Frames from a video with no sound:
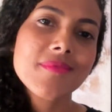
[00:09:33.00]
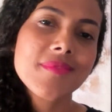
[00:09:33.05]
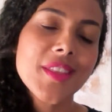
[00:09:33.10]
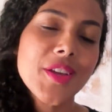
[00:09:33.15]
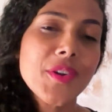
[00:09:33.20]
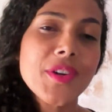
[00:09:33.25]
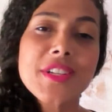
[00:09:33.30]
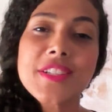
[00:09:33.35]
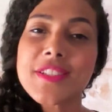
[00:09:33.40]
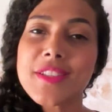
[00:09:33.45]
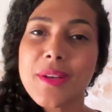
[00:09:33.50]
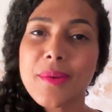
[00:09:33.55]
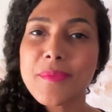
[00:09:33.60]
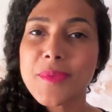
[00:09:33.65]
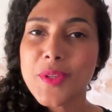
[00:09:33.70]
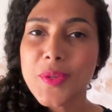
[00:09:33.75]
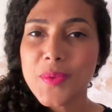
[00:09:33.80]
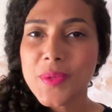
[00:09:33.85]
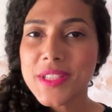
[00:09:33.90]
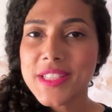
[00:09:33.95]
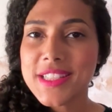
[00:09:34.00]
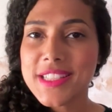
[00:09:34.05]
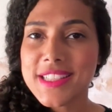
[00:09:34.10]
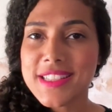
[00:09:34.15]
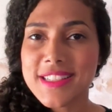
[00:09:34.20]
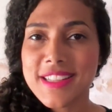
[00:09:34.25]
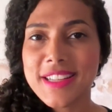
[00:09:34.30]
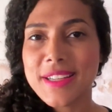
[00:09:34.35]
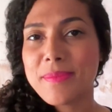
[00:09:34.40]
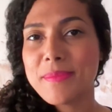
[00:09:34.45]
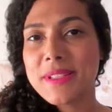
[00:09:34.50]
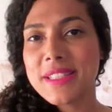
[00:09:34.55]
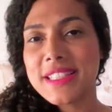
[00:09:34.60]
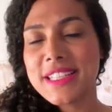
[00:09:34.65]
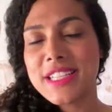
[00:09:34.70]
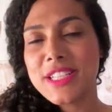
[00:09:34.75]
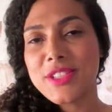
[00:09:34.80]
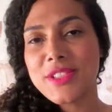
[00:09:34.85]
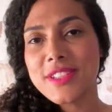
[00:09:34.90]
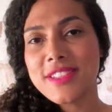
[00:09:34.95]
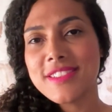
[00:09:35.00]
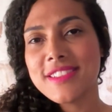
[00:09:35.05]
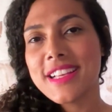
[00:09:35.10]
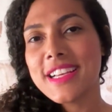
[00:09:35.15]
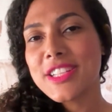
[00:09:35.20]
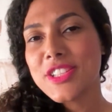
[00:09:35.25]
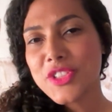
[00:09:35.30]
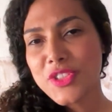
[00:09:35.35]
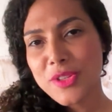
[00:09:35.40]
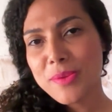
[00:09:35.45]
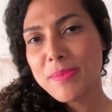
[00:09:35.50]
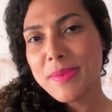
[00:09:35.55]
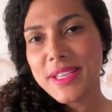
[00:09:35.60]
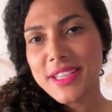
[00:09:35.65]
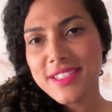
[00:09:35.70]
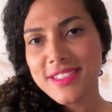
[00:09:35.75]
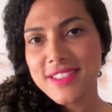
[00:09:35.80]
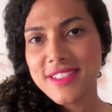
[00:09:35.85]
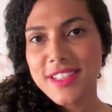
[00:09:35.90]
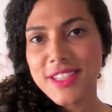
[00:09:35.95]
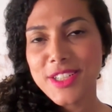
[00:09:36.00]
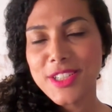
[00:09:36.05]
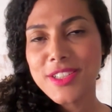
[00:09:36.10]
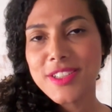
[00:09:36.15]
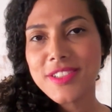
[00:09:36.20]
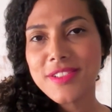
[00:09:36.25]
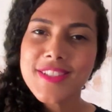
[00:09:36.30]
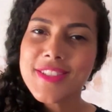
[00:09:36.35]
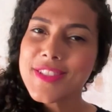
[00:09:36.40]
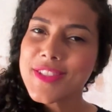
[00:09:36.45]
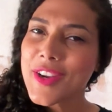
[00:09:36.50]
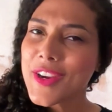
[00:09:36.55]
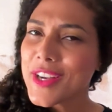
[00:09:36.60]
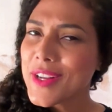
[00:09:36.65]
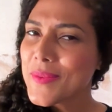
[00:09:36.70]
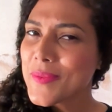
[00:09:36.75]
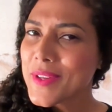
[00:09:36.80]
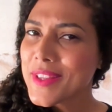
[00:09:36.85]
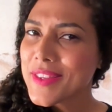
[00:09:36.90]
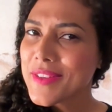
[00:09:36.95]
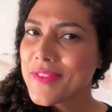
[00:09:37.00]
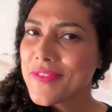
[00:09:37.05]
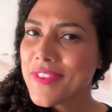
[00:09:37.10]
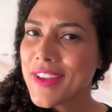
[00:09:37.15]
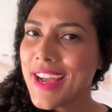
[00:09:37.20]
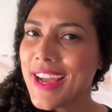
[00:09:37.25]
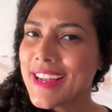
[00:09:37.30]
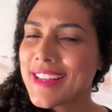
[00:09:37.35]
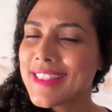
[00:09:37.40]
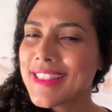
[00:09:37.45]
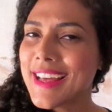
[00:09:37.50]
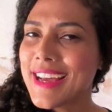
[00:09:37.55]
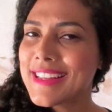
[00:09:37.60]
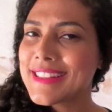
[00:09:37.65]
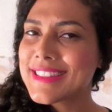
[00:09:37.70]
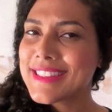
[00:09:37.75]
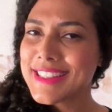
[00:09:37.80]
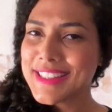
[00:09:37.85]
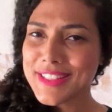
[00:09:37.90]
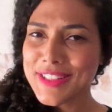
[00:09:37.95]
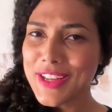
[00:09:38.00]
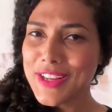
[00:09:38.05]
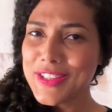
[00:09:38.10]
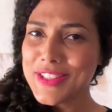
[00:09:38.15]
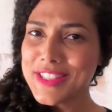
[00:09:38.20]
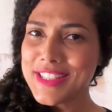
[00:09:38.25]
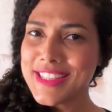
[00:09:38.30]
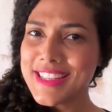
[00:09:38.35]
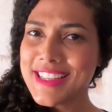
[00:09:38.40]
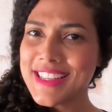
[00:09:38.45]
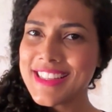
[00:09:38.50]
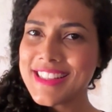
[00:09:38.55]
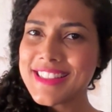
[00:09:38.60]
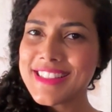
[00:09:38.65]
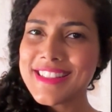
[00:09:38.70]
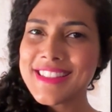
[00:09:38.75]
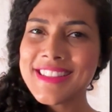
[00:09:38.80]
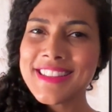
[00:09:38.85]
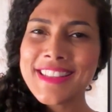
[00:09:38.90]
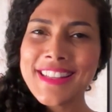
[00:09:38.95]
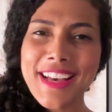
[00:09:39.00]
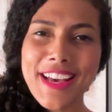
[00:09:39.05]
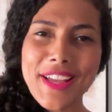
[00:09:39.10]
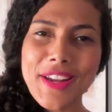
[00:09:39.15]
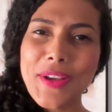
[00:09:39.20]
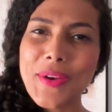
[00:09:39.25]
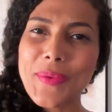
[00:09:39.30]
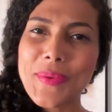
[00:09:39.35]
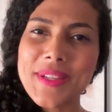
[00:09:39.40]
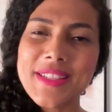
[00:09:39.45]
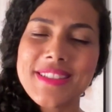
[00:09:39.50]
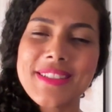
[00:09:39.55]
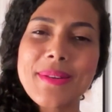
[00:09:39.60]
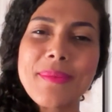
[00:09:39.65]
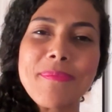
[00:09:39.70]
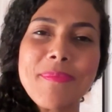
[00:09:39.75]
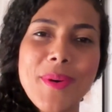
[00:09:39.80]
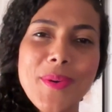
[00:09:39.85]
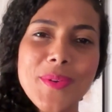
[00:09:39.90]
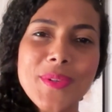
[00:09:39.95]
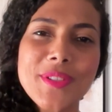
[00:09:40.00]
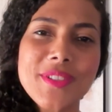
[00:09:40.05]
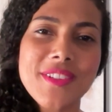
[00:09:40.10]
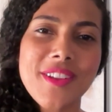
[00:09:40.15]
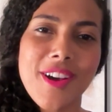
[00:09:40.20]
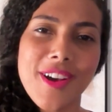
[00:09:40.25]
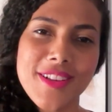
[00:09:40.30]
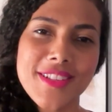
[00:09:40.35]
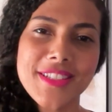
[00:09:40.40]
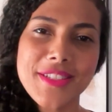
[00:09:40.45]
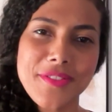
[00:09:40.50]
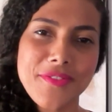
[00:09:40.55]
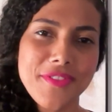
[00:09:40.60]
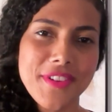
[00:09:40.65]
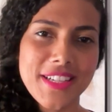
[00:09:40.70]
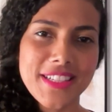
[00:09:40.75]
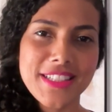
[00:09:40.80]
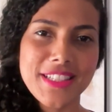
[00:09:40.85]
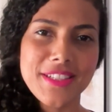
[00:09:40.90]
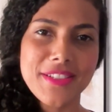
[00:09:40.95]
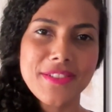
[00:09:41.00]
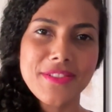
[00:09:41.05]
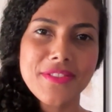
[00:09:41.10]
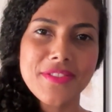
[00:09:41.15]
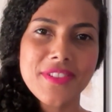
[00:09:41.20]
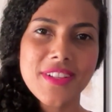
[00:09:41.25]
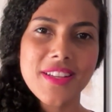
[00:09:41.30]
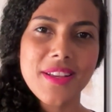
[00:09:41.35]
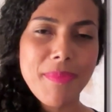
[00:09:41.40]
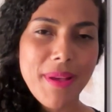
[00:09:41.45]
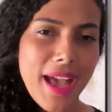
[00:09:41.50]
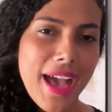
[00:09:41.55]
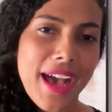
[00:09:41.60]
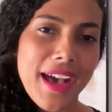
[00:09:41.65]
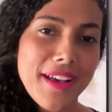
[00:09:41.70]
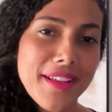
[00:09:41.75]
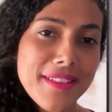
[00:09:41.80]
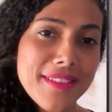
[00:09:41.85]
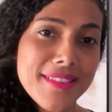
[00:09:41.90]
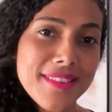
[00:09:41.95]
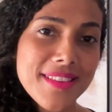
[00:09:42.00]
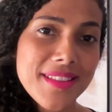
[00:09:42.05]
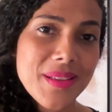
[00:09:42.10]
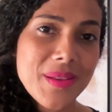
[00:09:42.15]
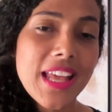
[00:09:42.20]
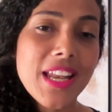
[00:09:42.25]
there are some nuances and limitations that should be considered, starting with the fact that technology is not always the most cost effective path.